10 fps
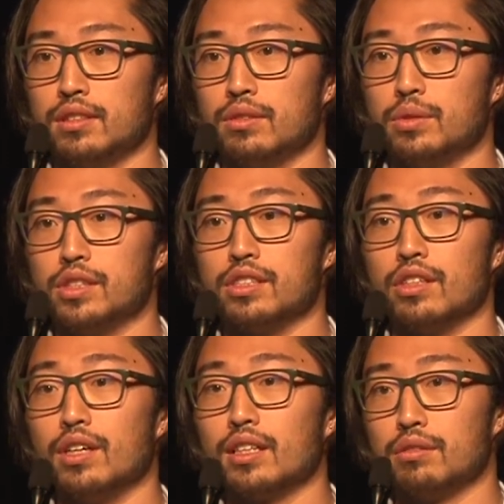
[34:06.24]
which is
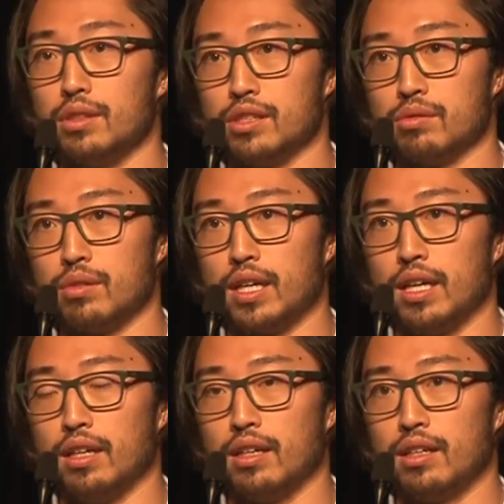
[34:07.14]
another reason
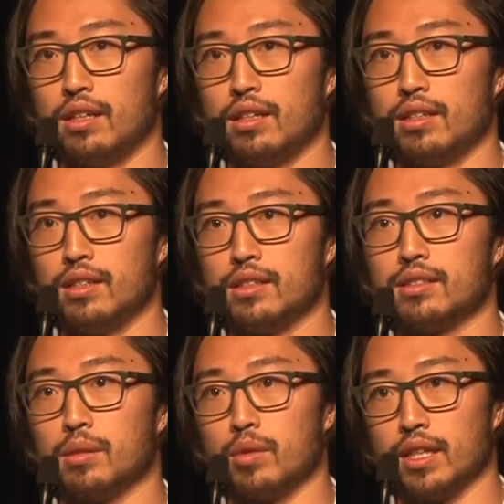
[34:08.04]
why
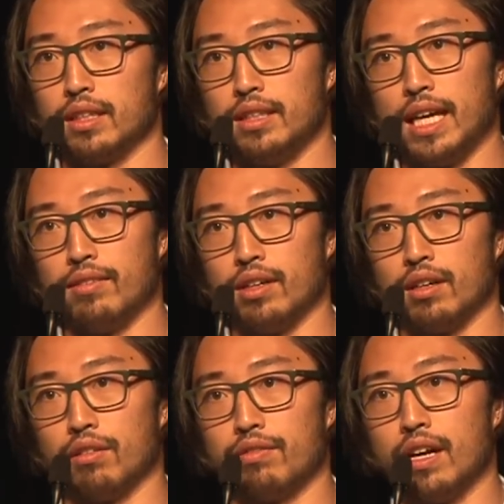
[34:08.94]
someone like David,
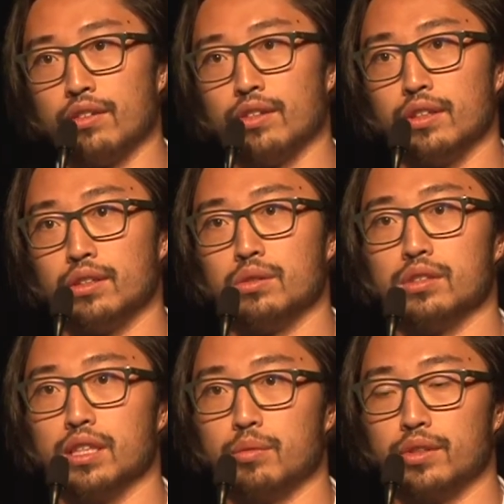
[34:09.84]
our founder, who's
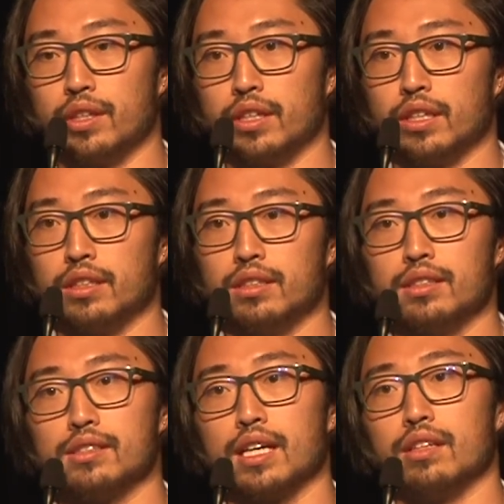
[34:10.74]
libertarian,
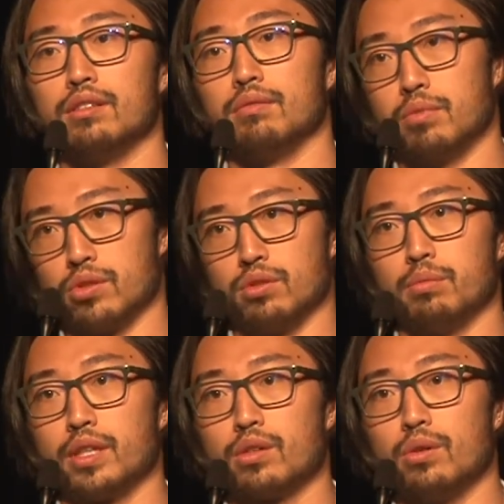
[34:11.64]
decided to pursue
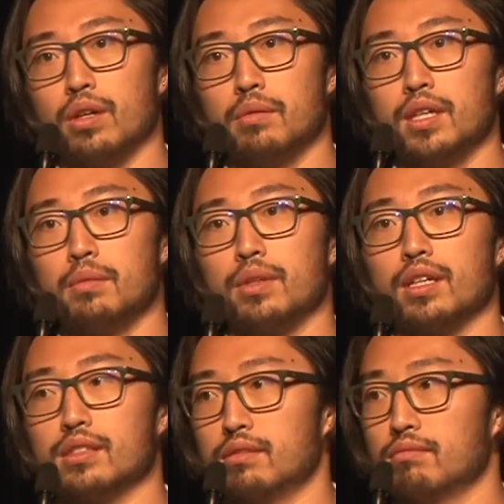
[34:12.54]
Bitcoin,
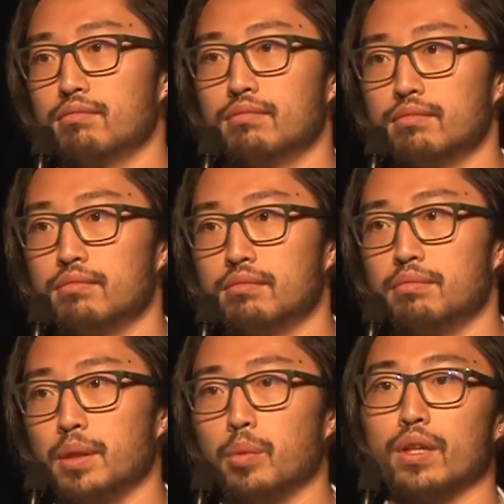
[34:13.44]
because
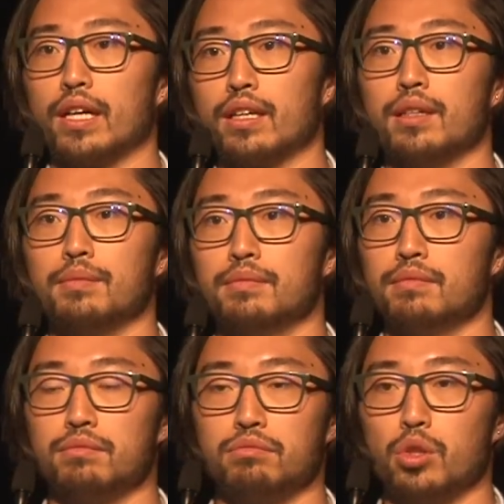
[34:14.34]
people like him
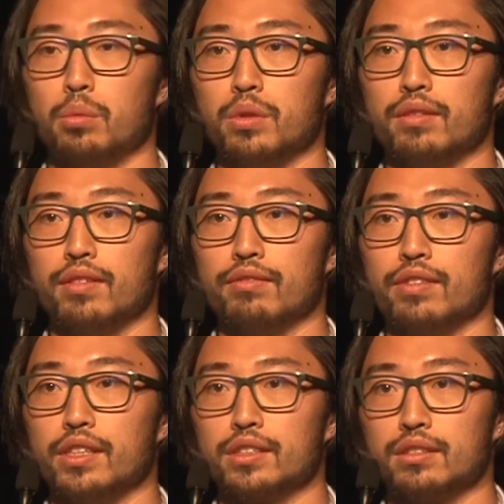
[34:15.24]
don't believe in
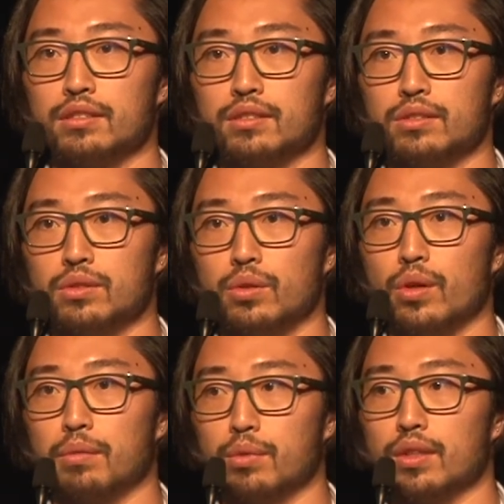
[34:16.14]
inflation
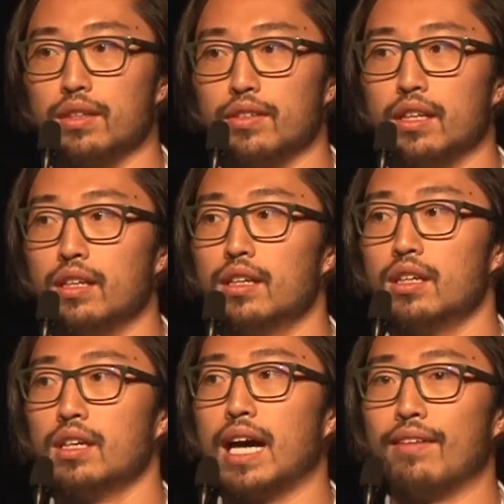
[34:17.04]
or believe in
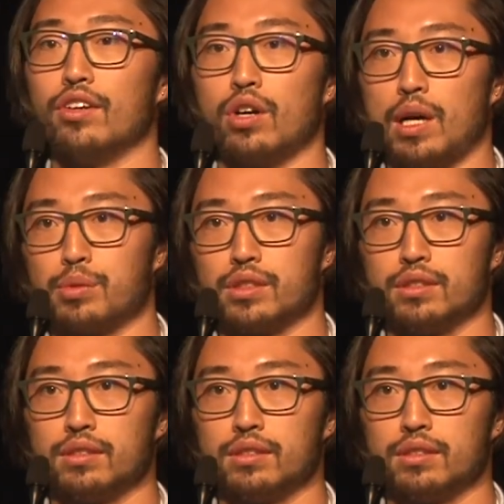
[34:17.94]
having an option.